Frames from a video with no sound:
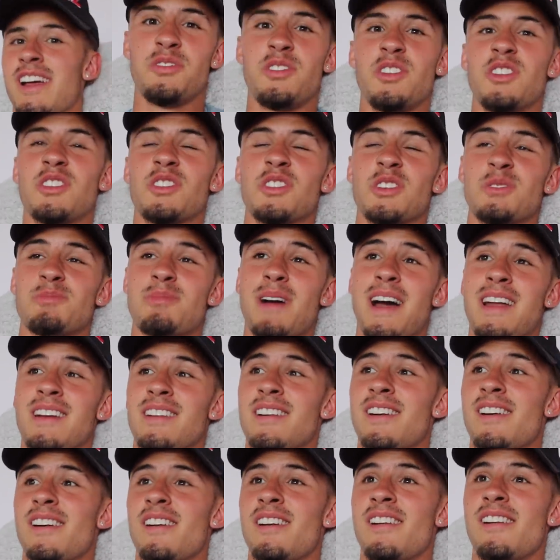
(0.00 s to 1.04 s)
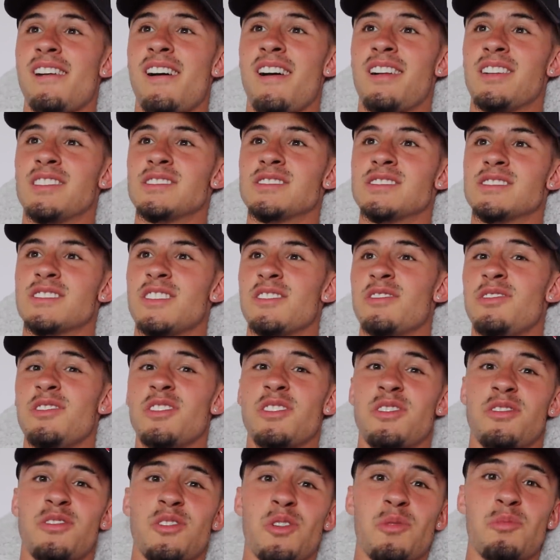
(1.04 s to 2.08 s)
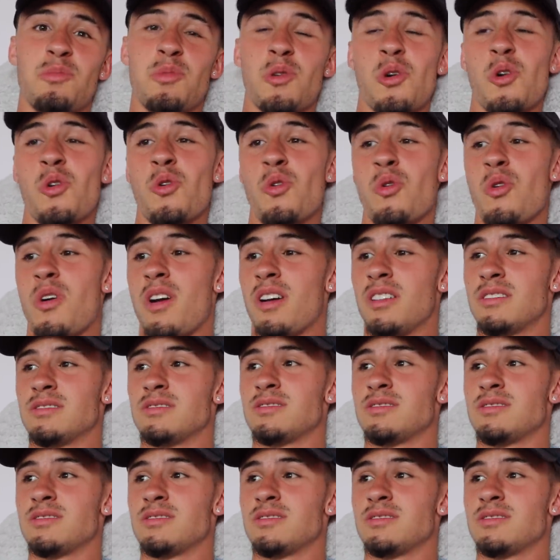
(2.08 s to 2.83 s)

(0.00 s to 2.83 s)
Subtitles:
full of good banter, full of football.